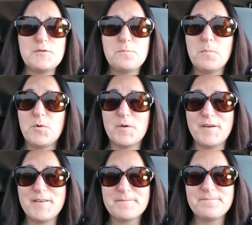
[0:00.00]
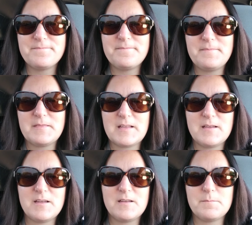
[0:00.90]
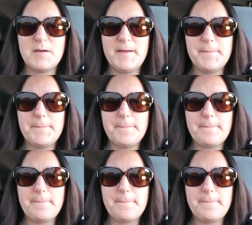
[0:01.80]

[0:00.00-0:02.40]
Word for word: you more. Bye.